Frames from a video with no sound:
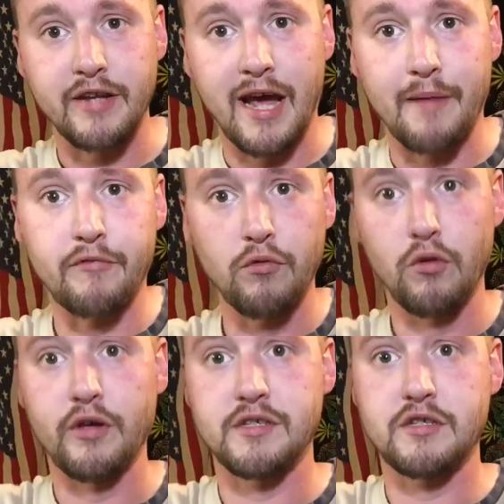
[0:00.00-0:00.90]
dab
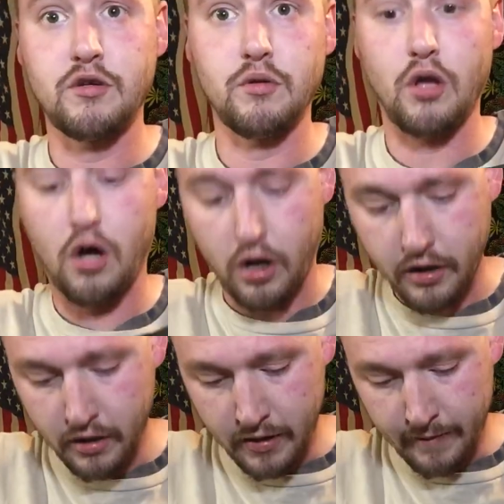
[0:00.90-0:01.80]
tool is too
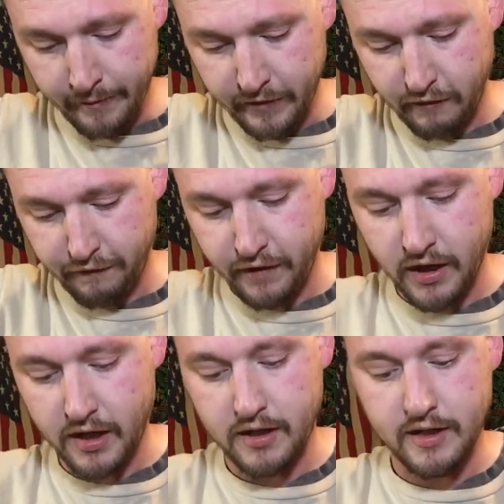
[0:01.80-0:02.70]
long to
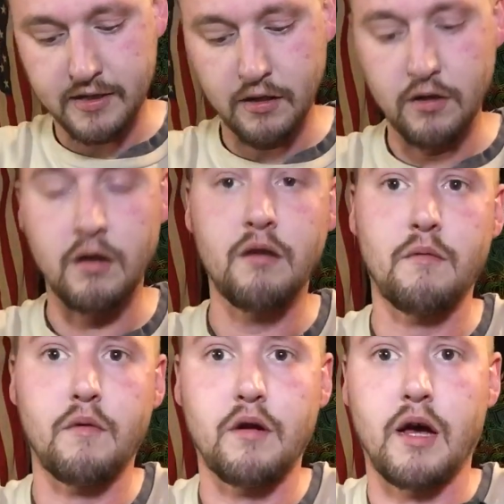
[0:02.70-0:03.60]
fit in these little
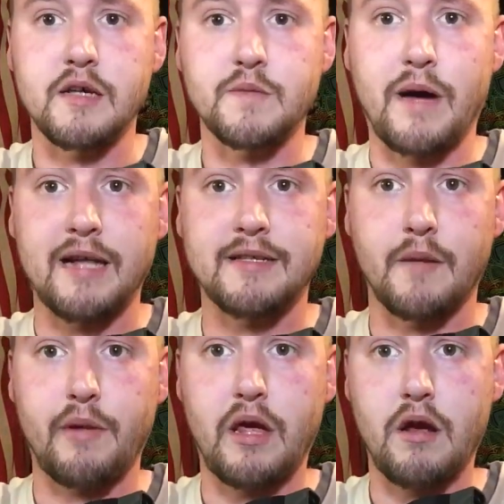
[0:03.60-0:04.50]
spots
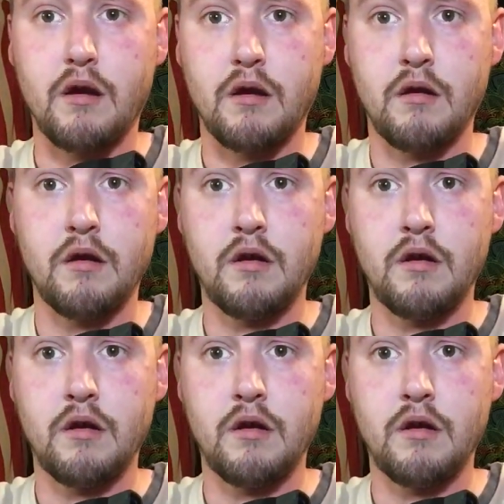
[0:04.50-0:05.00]
up here